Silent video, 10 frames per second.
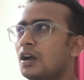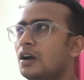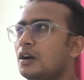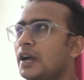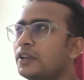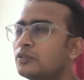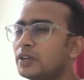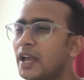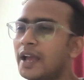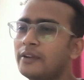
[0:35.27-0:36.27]
I
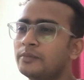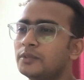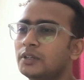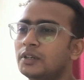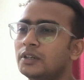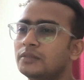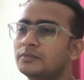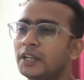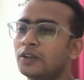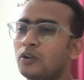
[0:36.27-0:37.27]
don't have
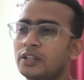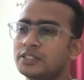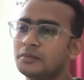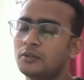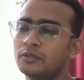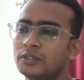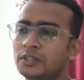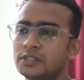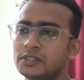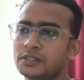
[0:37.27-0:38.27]
like knowledge about
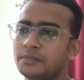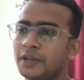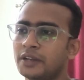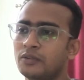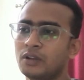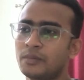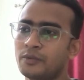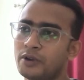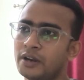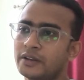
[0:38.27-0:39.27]
this particular
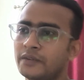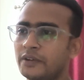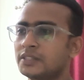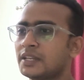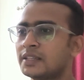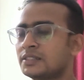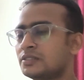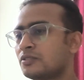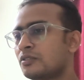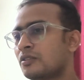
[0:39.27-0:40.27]
product, if it is
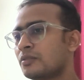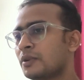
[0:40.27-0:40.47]
exist or not.